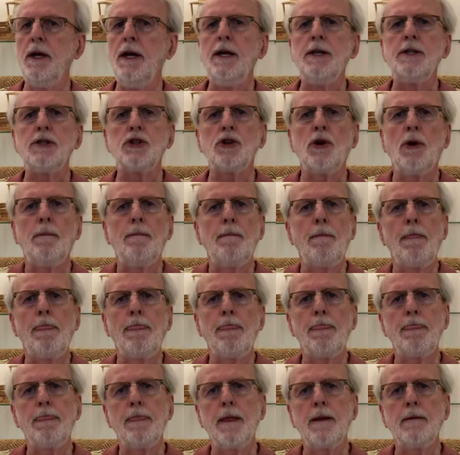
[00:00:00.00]
So
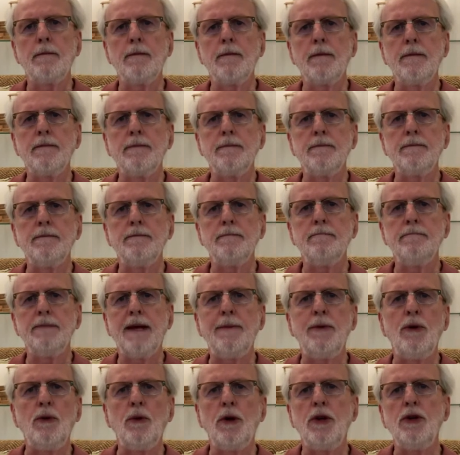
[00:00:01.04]

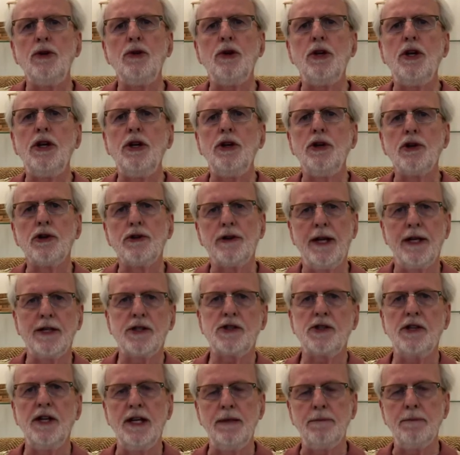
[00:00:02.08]
maybe when you hear that
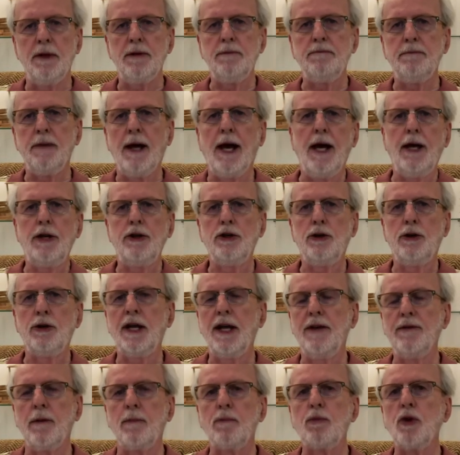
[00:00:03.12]
statement, I don't
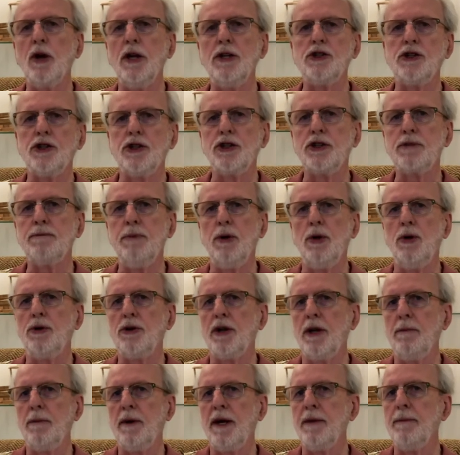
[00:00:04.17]
have a prejudice bone
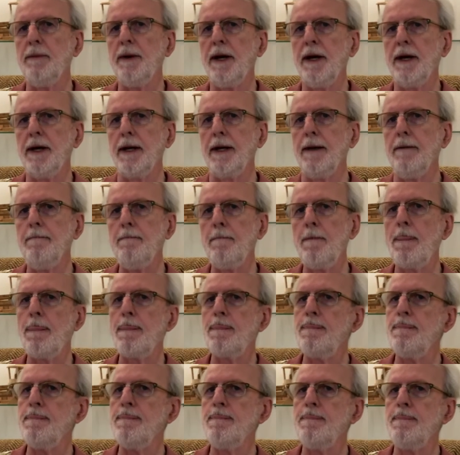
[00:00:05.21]
in my body,
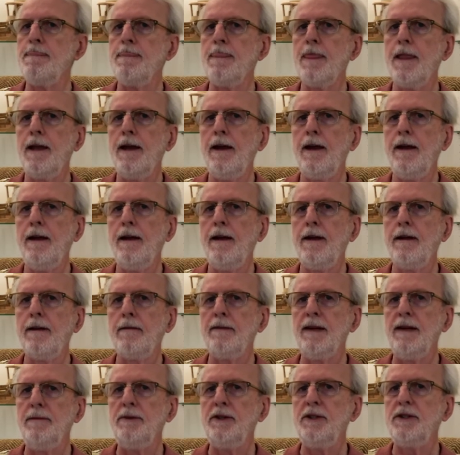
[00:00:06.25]

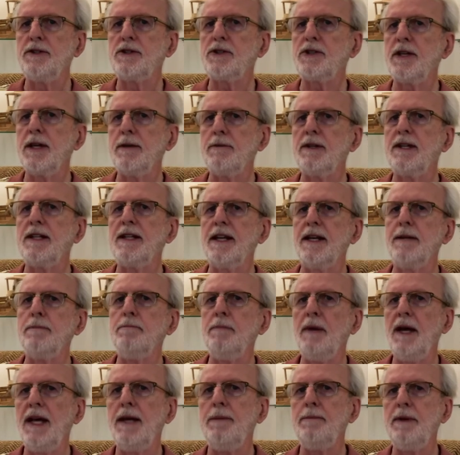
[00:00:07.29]
maybe you say, well, that
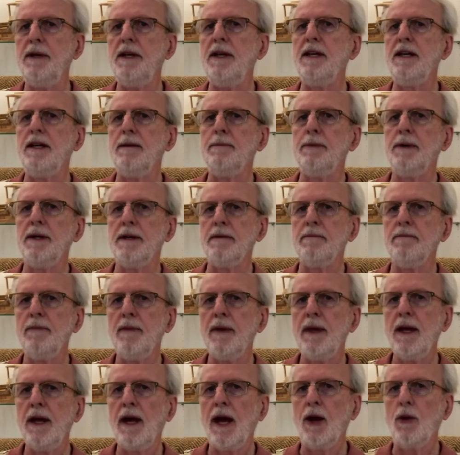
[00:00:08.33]
may be, but
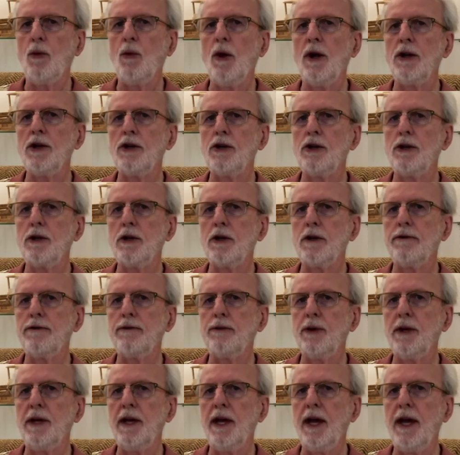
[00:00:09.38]
I wonder if
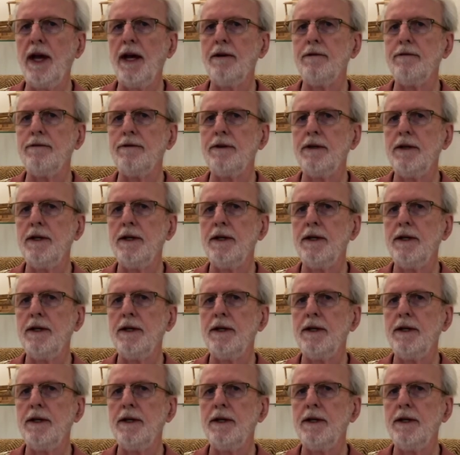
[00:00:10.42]
we have